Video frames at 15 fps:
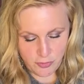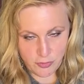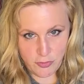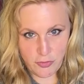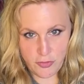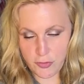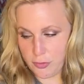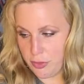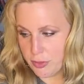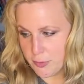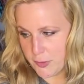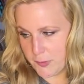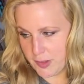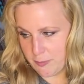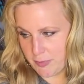are still
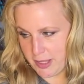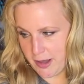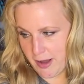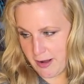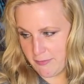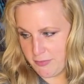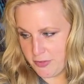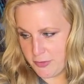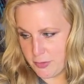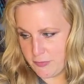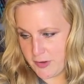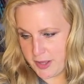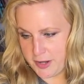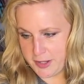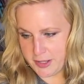throwing me off. So if
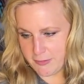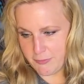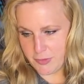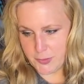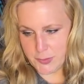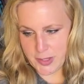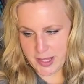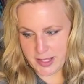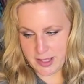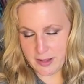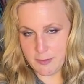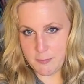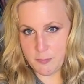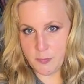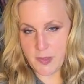any of you like
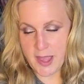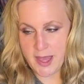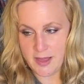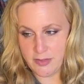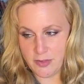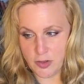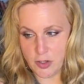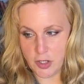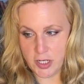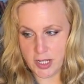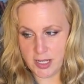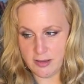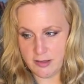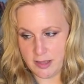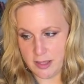has a good
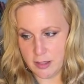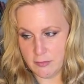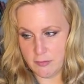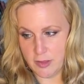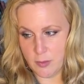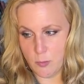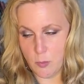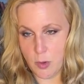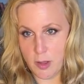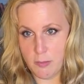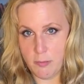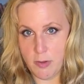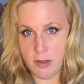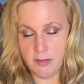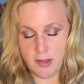idea of like what,
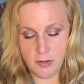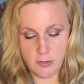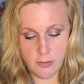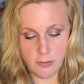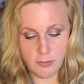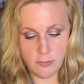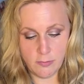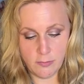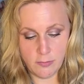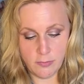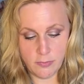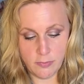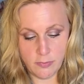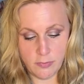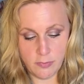because I know,
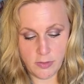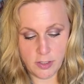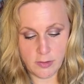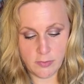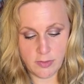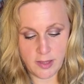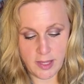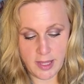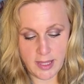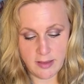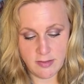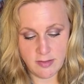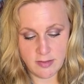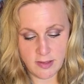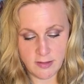you know, the
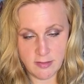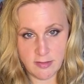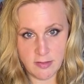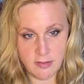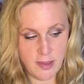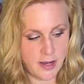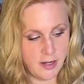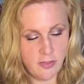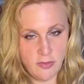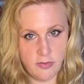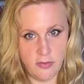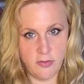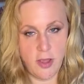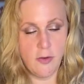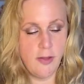A6 is kind of
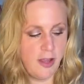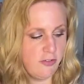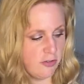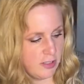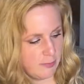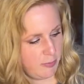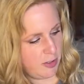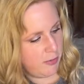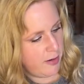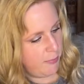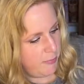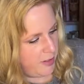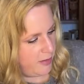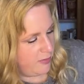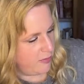this, oh, actually let me grab
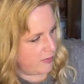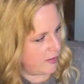mine so you